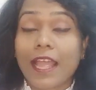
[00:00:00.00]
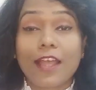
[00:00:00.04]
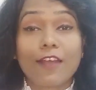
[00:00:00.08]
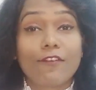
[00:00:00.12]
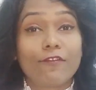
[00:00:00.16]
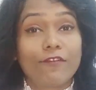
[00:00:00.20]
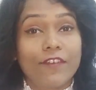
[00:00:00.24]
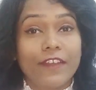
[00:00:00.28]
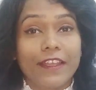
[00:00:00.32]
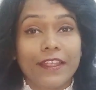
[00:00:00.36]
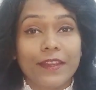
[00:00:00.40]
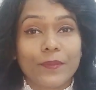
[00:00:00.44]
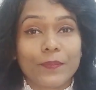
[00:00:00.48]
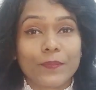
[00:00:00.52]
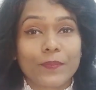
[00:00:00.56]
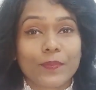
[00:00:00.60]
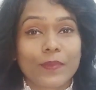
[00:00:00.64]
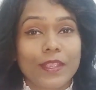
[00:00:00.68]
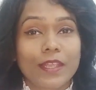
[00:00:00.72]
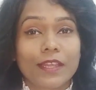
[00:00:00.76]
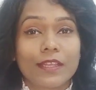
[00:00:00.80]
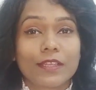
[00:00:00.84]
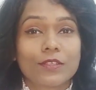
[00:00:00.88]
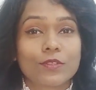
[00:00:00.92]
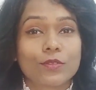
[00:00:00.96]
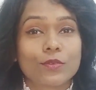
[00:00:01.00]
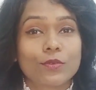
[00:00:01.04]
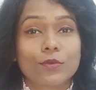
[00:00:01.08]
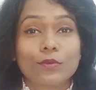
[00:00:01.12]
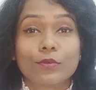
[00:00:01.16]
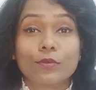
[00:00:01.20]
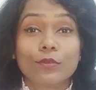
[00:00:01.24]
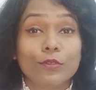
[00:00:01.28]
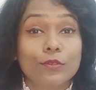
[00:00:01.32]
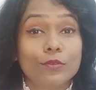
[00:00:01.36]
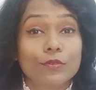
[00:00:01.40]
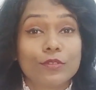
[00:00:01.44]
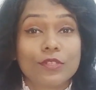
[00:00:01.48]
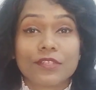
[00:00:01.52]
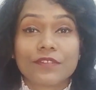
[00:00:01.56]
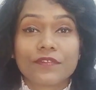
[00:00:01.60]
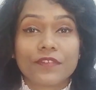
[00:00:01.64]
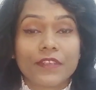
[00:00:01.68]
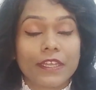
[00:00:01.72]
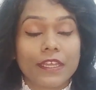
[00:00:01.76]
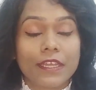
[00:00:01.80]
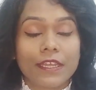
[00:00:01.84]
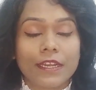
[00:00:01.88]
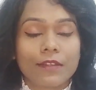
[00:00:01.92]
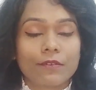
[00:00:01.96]
Fine. So you just
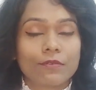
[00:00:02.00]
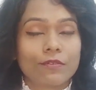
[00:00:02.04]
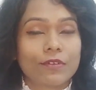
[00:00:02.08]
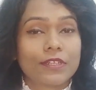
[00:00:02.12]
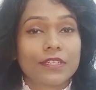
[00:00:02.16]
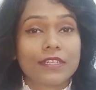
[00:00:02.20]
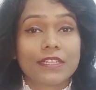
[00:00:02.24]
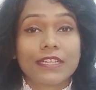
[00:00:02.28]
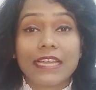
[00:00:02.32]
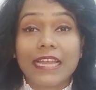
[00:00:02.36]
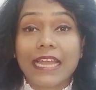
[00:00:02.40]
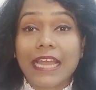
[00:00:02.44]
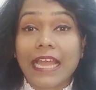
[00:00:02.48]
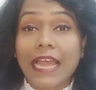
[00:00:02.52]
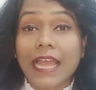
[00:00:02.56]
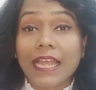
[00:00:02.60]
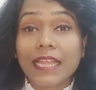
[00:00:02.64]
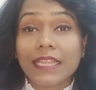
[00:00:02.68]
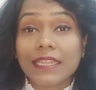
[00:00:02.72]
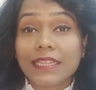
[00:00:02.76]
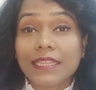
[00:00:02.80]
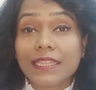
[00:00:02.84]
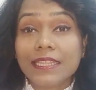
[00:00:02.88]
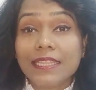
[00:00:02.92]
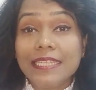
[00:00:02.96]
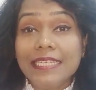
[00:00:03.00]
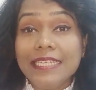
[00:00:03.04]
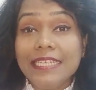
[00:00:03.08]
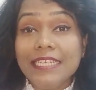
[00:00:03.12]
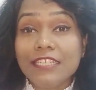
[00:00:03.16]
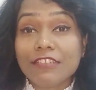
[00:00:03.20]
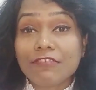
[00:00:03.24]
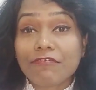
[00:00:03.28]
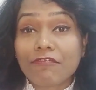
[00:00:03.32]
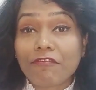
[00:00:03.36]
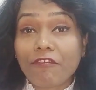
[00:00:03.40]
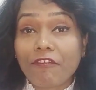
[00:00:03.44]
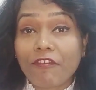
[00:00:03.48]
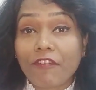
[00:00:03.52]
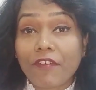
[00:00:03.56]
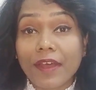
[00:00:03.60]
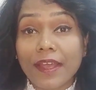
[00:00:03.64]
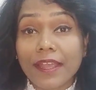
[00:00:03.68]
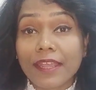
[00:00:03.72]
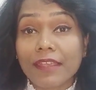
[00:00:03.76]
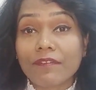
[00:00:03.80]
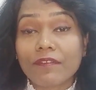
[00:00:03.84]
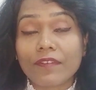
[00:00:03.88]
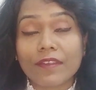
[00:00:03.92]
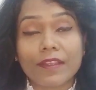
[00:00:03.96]
figure out. And these
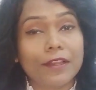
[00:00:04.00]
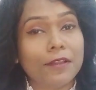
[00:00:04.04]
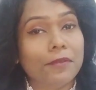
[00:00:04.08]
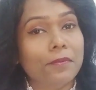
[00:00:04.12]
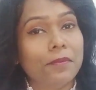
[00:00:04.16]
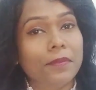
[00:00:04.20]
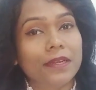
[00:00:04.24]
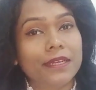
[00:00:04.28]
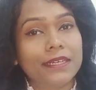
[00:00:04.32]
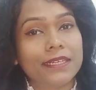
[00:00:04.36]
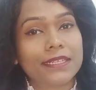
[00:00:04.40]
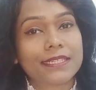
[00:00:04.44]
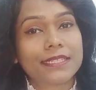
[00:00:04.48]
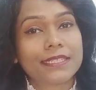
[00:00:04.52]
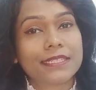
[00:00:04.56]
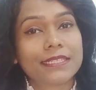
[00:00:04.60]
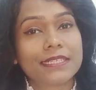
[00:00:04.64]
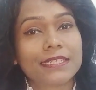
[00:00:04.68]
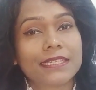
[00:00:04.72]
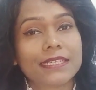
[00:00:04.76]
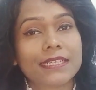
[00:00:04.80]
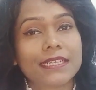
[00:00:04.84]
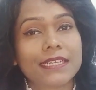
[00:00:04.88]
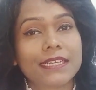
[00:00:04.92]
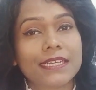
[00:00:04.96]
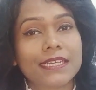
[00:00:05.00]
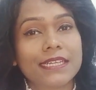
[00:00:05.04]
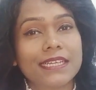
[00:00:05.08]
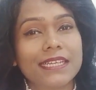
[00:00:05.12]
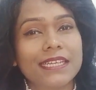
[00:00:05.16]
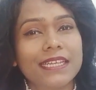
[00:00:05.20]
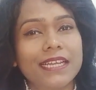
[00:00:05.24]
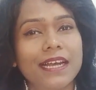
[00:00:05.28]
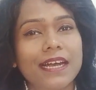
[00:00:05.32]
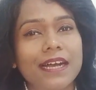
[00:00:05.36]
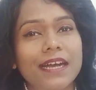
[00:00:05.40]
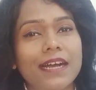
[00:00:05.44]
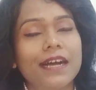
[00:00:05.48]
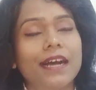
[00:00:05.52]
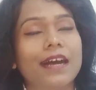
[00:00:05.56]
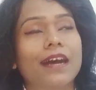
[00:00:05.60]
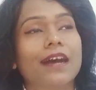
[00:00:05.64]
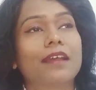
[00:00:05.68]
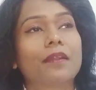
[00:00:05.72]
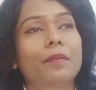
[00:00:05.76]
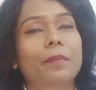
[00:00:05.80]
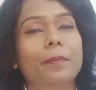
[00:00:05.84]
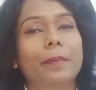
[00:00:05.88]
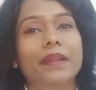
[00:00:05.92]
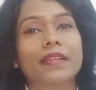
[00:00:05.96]
5 elements
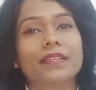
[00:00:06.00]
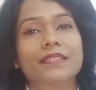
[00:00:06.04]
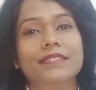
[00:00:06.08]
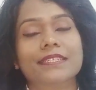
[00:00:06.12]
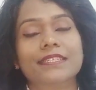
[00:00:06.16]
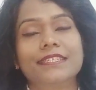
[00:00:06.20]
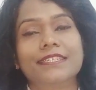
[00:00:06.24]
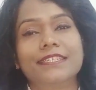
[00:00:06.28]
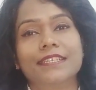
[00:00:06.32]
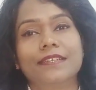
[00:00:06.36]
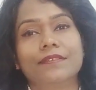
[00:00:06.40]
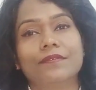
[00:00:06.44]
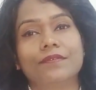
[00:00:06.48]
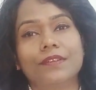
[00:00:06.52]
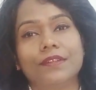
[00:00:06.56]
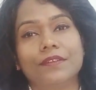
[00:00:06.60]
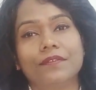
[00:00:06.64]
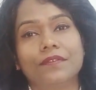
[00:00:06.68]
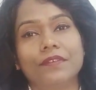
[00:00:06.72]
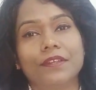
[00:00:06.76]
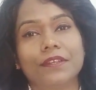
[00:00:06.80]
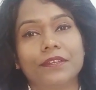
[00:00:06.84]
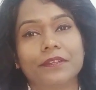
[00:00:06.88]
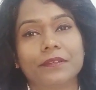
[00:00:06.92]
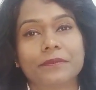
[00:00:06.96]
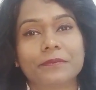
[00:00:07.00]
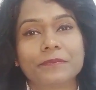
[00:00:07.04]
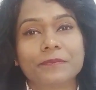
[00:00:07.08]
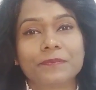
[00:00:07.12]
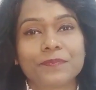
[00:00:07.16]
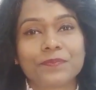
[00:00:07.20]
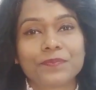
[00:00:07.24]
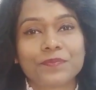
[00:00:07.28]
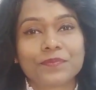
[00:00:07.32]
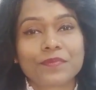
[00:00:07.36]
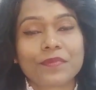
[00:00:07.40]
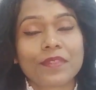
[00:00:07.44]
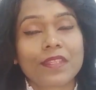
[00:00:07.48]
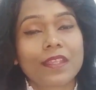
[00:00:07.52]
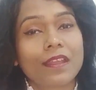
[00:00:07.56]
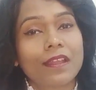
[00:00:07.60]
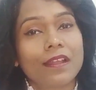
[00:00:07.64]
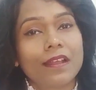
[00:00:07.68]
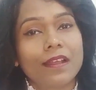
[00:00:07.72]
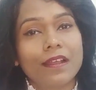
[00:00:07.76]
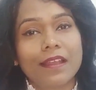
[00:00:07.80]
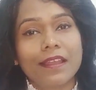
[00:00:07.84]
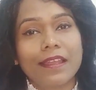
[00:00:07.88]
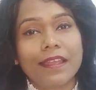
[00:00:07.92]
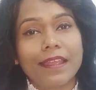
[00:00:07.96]
are present everywhere:
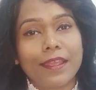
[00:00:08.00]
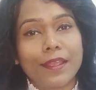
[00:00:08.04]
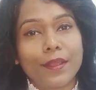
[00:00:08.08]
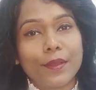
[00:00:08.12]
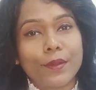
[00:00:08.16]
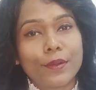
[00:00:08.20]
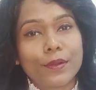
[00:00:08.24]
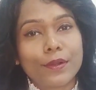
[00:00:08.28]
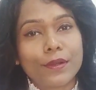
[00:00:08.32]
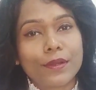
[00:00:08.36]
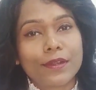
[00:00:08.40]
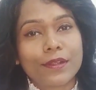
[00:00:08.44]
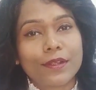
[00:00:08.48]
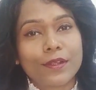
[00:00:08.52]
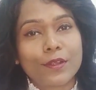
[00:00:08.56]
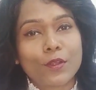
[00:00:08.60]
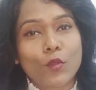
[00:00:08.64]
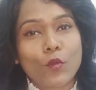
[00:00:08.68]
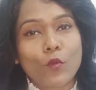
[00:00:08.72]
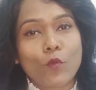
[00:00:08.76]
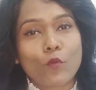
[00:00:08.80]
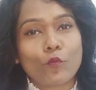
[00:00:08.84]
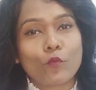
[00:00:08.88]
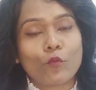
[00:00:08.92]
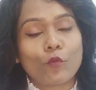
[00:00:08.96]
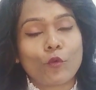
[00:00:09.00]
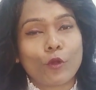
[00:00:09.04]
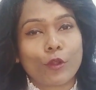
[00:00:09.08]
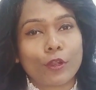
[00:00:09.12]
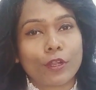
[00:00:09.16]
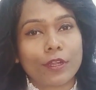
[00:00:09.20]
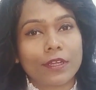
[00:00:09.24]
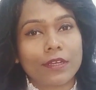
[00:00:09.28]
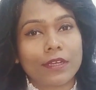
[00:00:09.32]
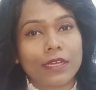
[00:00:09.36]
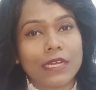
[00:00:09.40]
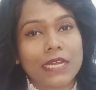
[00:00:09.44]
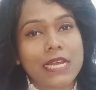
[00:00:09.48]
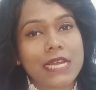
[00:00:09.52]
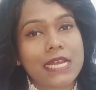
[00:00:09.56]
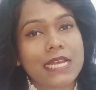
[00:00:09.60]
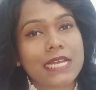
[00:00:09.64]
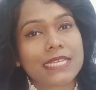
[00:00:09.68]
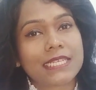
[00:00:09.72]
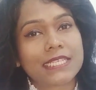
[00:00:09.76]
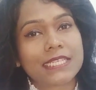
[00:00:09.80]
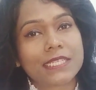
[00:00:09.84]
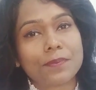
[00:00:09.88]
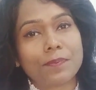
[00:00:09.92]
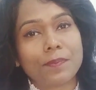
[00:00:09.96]
air, water,
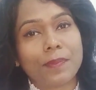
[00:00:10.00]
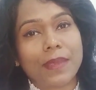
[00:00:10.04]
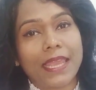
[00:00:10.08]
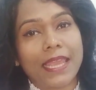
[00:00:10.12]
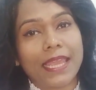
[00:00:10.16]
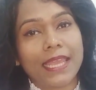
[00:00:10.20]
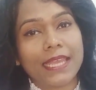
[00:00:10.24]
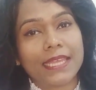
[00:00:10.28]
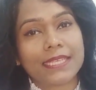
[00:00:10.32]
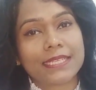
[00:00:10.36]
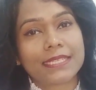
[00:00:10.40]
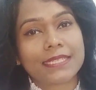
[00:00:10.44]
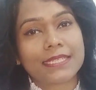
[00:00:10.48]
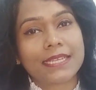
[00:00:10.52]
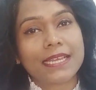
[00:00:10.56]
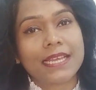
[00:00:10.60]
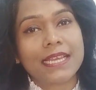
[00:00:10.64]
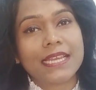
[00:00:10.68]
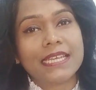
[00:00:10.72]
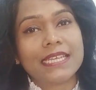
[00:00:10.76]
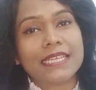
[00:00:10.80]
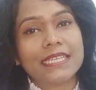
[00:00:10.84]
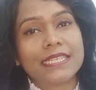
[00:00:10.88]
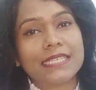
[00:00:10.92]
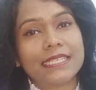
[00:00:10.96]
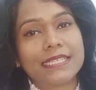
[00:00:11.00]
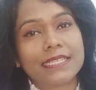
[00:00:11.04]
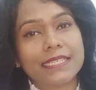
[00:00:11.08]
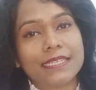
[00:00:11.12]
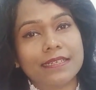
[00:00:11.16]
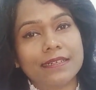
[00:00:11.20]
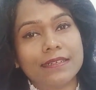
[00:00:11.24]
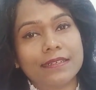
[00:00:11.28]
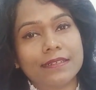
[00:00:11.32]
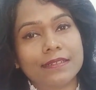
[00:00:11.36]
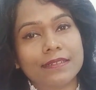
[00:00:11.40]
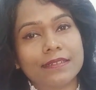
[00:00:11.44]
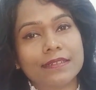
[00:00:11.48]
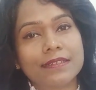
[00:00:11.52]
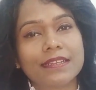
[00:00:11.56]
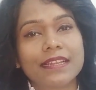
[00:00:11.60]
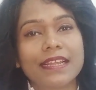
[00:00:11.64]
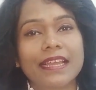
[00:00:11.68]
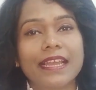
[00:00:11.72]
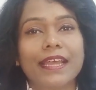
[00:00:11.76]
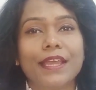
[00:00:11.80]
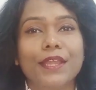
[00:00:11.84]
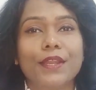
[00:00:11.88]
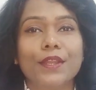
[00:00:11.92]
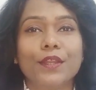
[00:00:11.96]
space, sun
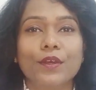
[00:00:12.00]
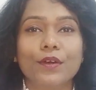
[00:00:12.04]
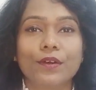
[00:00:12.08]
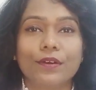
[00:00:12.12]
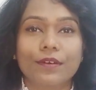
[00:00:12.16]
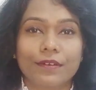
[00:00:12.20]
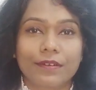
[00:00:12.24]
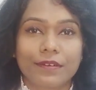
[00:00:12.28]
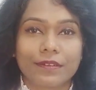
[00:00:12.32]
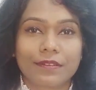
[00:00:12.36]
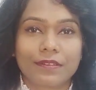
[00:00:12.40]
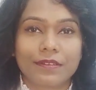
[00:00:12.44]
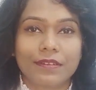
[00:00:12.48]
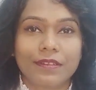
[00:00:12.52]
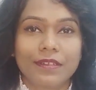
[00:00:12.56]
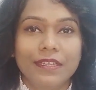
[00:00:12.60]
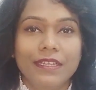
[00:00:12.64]
and earth.